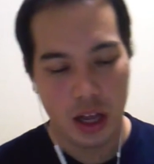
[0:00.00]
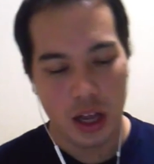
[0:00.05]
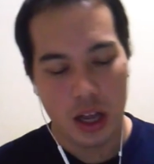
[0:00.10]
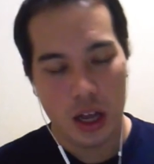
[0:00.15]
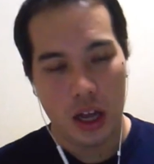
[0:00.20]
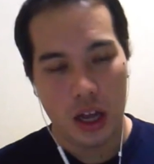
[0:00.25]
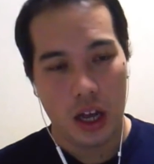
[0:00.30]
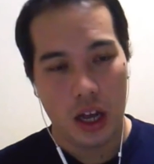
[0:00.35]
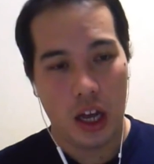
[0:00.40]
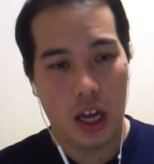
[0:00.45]

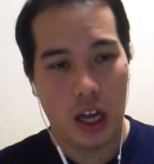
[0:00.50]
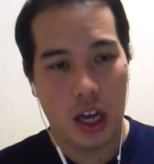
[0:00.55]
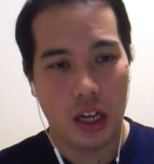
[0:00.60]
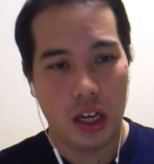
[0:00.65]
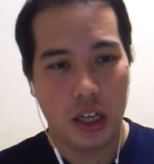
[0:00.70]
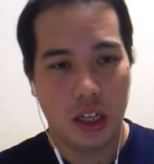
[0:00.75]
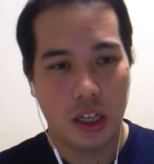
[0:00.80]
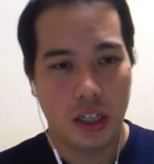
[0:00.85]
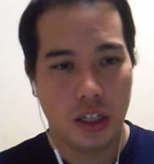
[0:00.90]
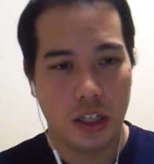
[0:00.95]

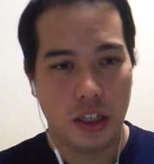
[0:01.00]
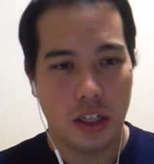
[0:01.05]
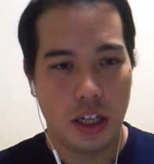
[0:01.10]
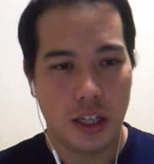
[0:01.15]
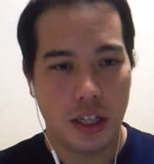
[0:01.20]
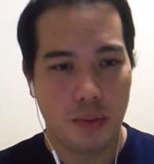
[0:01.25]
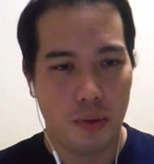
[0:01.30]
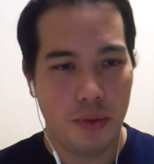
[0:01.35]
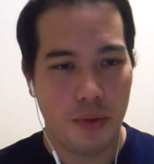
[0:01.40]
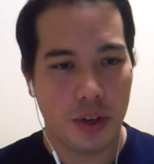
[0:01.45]
And let's
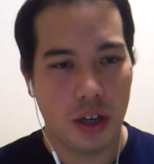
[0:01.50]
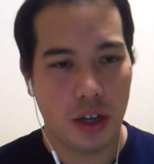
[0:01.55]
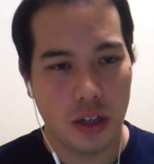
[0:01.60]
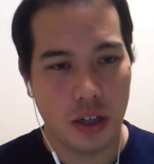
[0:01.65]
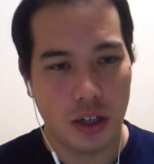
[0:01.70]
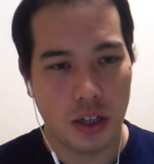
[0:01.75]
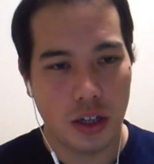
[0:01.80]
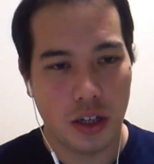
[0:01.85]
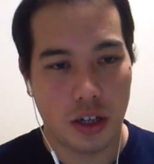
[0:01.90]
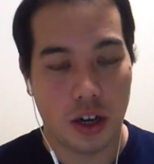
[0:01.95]
go
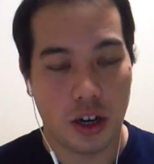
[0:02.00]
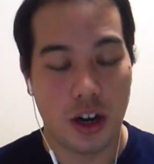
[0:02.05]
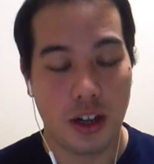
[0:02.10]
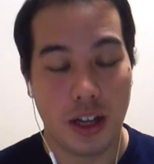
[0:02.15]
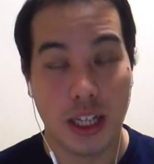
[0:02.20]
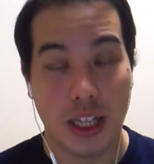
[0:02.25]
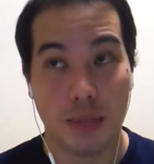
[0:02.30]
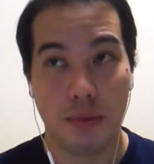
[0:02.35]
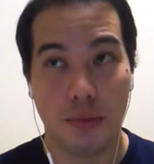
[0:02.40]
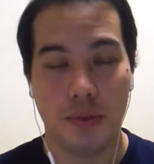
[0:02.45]

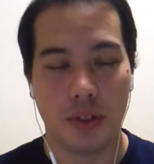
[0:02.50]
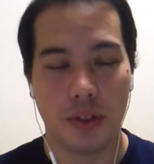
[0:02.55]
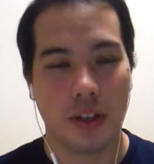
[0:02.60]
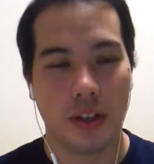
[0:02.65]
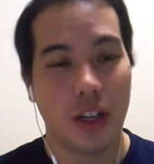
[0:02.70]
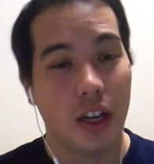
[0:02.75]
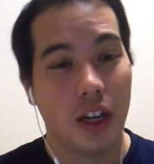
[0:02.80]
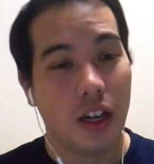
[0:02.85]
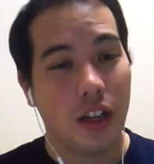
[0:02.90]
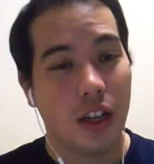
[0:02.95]

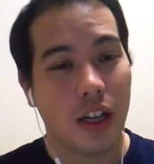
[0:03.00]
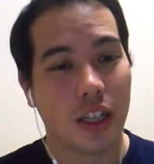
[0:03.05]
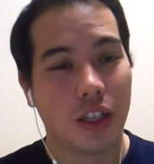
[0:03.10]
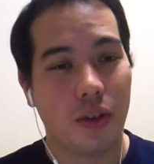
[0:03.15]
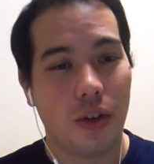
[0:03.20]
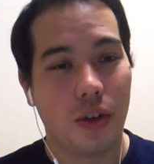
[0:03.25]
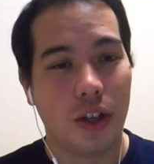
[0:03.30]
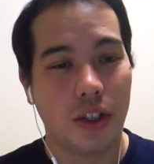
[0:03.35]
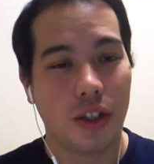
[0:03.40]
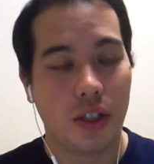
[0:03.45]

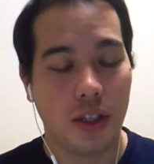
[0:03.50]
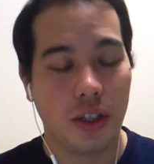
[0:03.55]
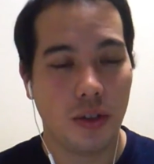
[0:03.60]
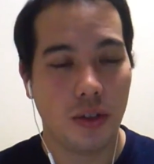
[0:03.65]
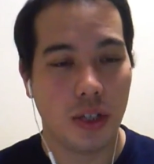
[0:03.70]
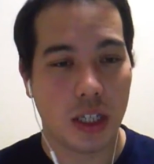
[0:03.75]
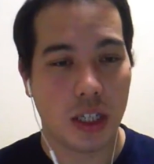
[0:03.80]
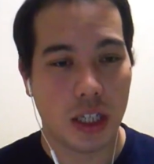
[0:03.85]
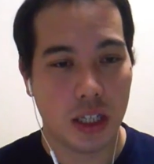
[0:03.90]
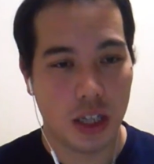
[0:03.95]
on to
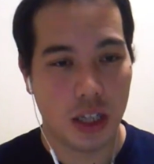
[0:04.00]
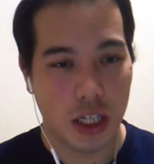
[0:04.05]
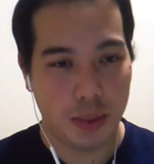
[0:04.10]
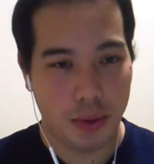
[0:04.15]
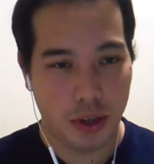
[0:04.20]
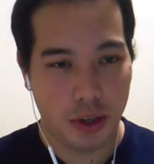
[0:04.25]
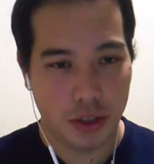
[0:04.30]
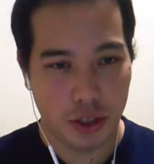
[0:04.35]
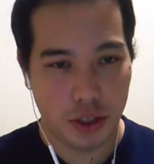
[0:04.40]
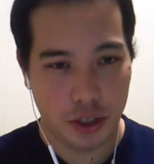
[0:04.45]
Sludge
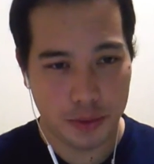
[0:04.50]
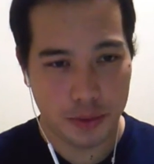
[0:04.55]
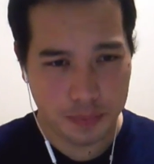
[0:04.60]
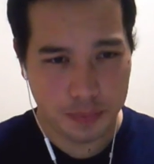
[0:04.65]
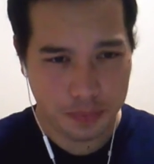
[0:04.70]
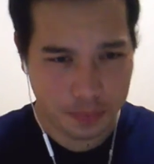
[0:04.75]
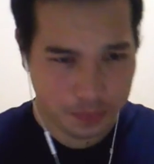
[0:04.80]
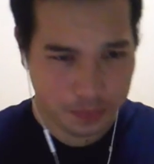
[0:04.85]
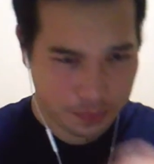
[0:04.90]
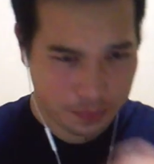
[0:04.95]
Belcher.
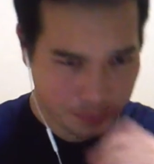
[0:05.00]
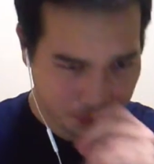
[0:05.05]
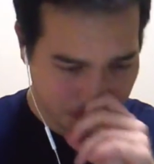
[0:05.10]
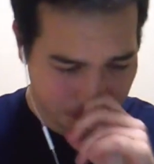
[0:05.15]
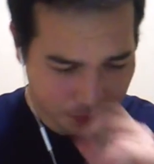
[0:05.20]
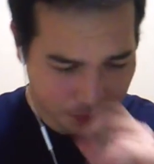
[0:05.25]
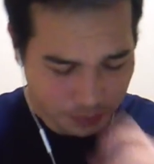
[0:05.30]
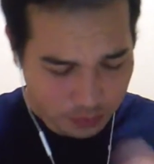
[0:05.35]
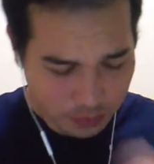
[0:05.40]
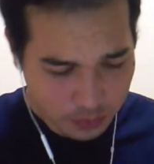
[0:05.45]

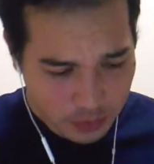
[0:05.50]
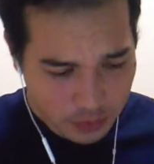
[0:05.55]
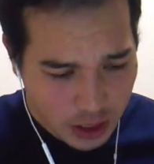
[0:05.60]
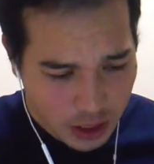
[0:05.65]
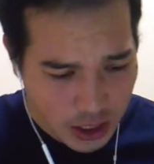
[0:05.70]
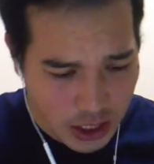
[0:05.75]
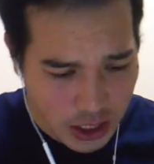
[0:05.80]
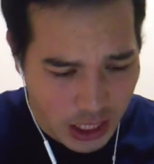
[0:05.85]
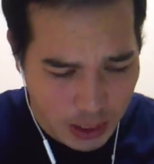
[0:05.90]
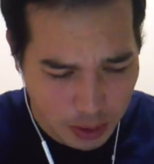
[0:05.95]

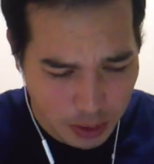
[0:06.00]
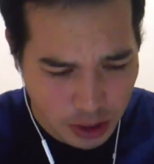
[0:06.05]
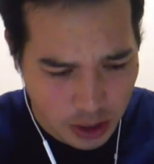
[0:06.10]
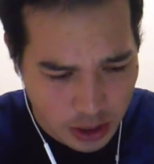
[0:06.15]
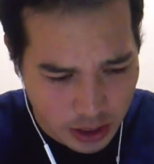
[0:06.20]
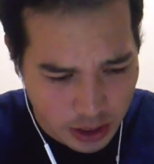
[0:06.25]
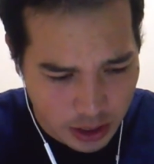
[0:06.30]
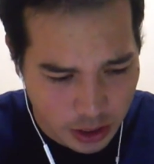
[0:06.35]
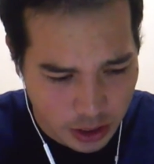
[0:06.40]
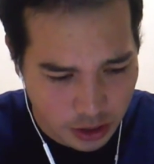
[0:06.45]
Sludge Belcher is
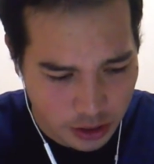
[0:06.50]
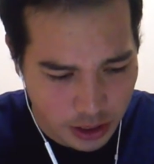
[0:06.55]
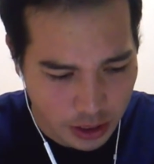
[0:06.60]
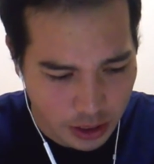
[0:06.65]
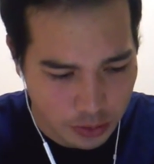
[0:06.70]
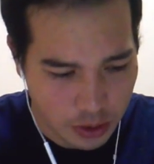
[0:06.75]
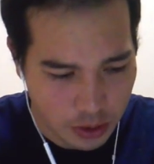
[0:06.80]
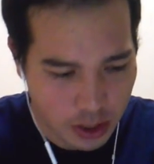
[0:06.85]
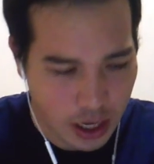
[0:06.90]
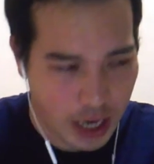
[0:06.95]
an interesting
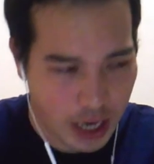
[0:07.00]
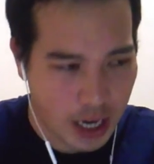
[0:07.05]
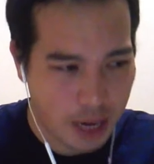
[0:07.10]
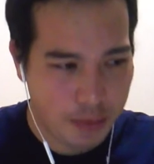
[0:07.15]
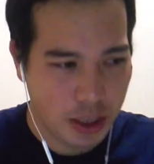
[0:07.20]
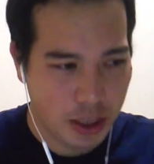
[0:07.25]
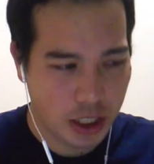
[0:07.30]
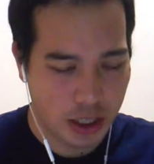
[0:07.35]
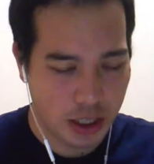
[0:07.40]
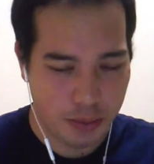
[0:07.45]
one. I kind of
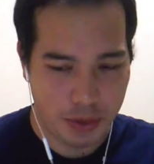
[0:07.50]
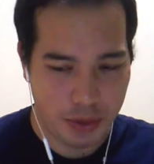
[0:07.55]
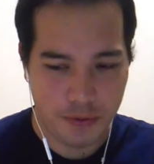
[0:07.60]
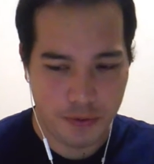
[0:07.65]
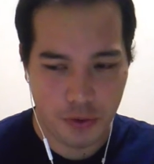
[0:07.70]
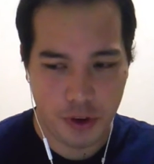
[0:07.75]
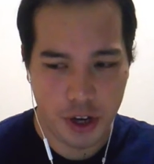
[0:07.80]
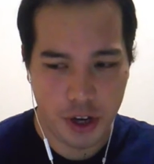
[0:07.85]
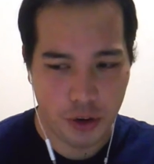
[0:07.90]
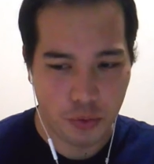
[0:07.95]
mentioned it
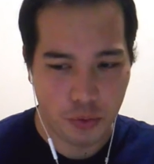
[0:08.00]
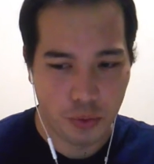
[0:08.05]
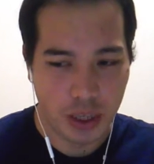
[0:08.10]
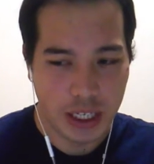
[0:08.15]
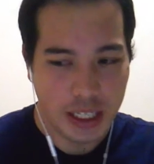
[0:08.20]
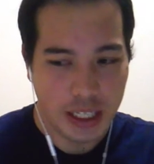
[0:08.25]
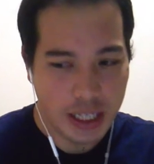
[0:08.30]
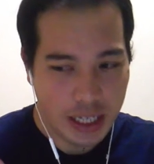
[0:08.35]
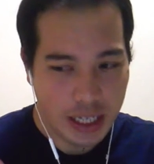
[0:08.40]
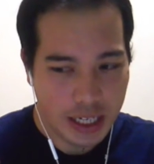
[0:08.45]
before. You don't really
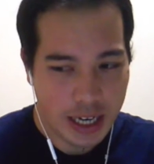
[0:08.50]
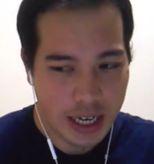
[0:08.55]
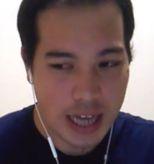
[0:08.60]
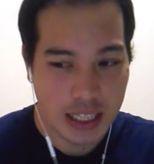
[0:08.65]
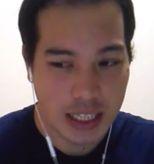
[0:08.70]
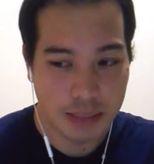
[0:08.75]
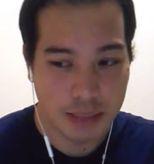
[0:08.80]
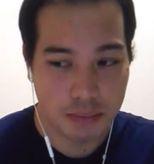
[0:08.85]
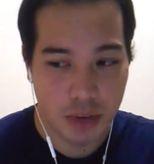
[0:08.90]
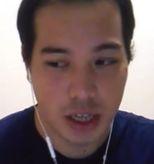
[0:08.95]
need it as
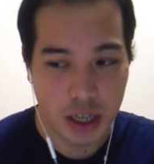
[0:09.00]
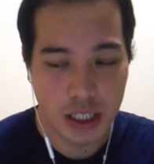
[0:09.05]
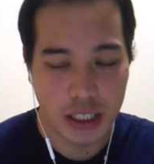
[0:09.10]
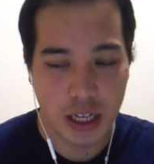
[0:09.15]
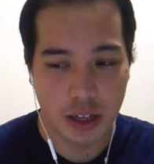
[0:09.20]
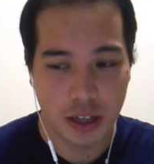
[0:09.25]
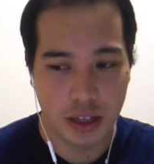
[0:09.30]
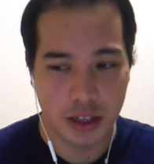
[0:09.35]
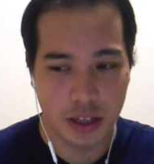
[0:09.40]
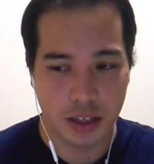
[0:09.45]
much now
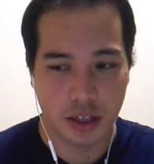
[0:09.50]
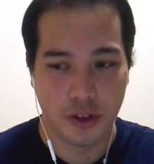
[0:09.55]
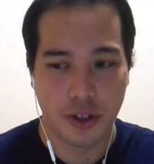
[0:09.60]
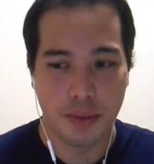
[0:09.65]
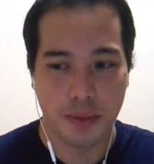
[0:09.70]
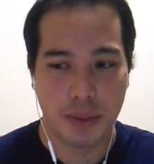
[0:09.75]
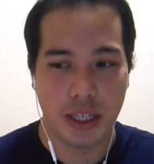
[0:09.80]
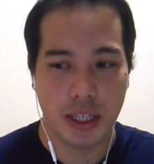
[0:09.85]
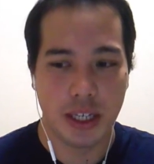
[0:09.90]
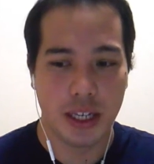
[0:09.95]
that there's going to
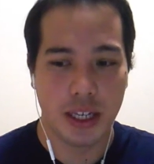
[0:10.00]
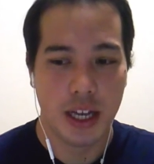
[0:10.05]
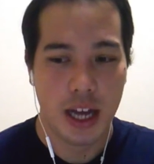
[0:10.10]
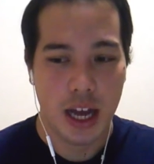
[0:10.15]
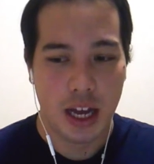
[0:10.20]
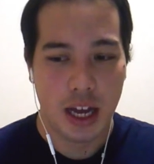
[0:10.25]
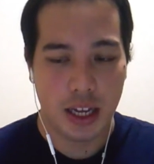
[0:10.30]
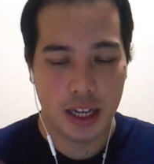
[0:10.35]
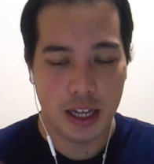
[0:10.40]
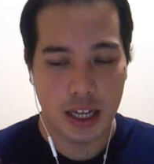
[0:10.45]
be
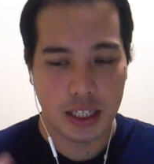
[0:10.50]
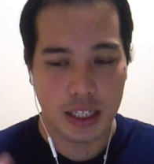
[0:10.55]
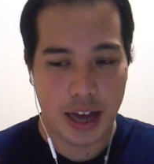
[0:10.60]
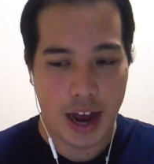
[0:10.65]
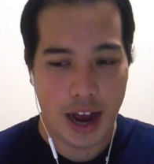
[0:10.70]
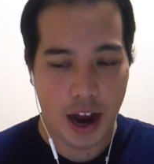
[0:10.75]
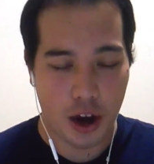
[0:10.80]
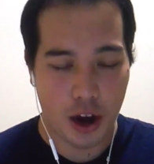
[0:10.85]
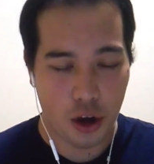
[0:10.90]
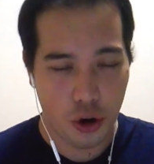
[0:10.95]
less
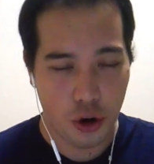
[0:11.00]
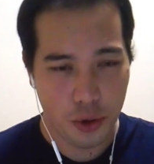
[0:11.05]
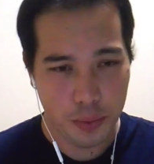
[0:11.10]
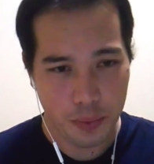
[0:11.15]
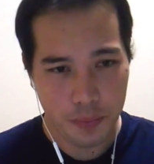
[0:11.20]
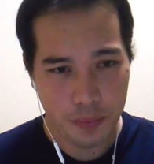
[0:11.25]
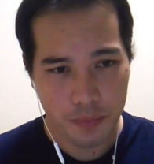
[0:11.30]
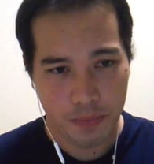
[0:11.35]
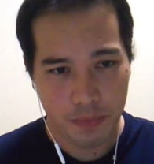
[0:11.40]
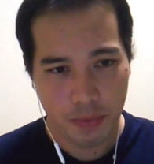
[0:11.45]
aggro,
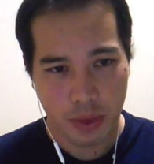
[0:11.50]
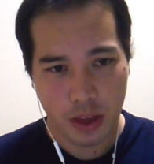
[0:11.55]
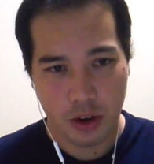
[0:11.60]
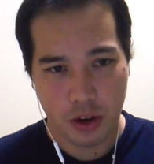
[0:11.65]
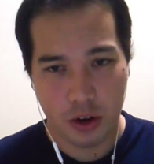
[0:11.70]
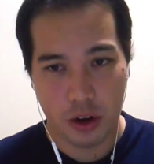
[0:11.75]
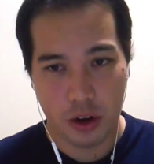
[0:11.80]
or